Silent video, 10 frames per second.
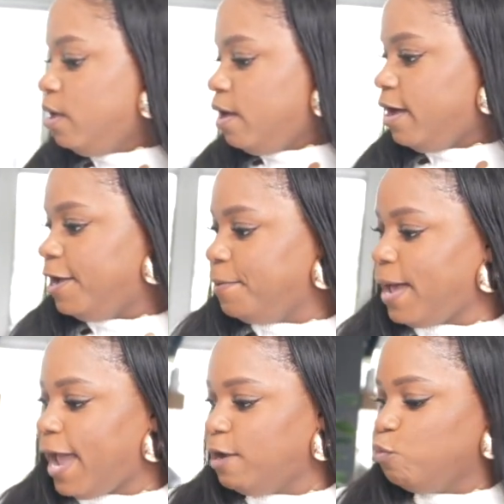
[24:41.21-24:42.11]

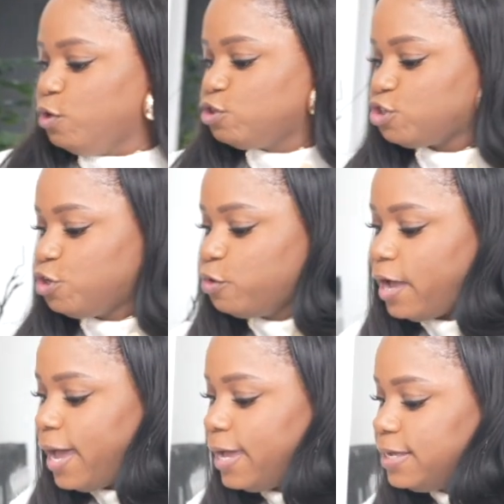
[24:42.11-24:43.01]
I will show you
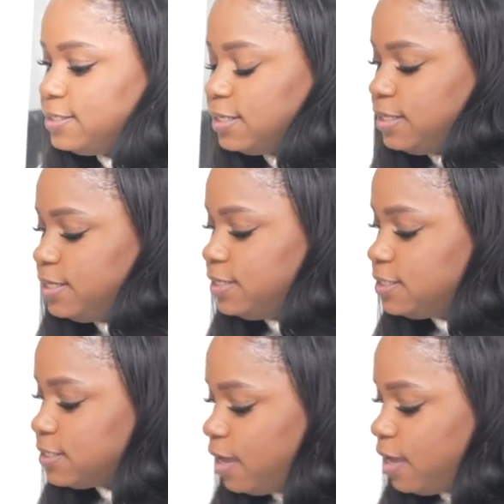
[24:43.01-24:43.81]
guys this